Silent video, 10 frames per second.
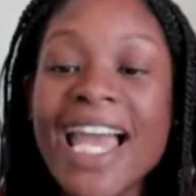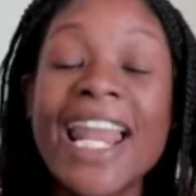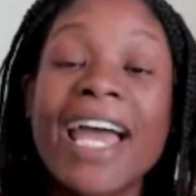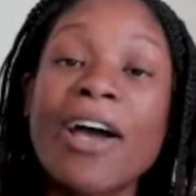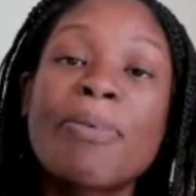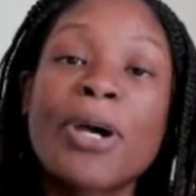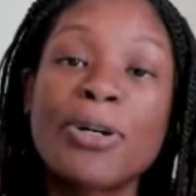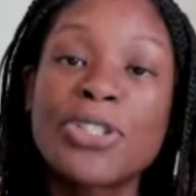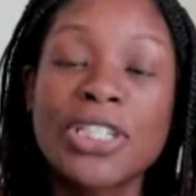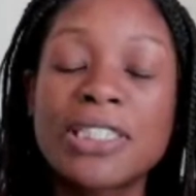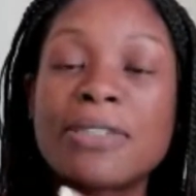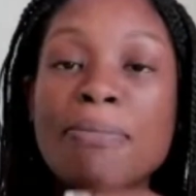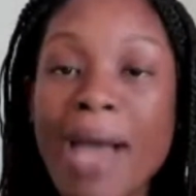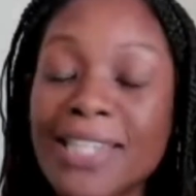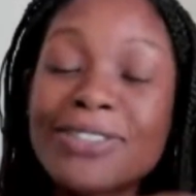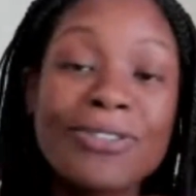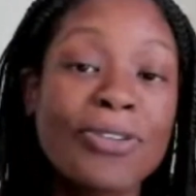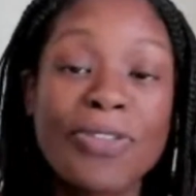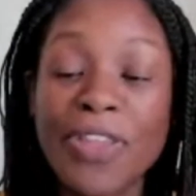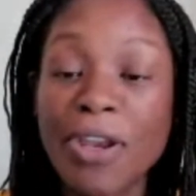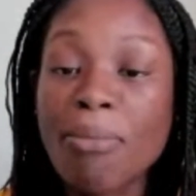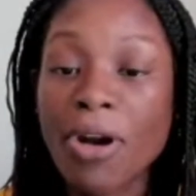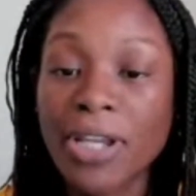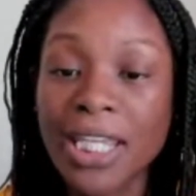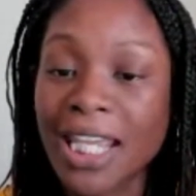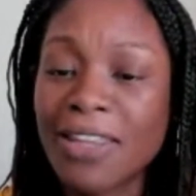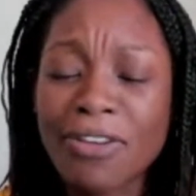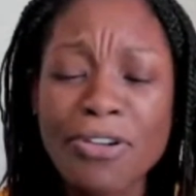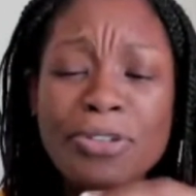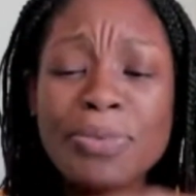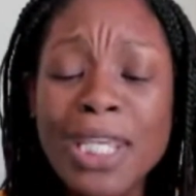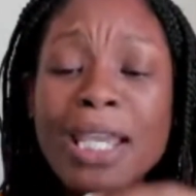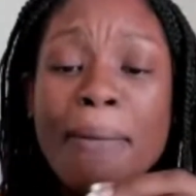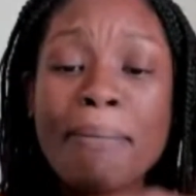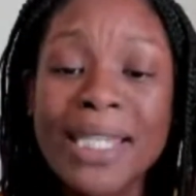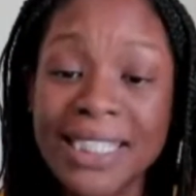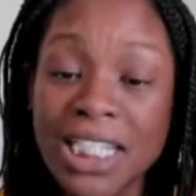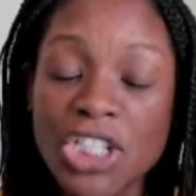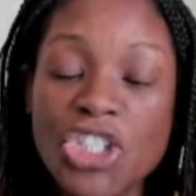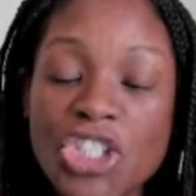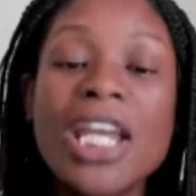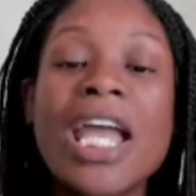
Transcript: And I help coaches to master their marketing, their unique message,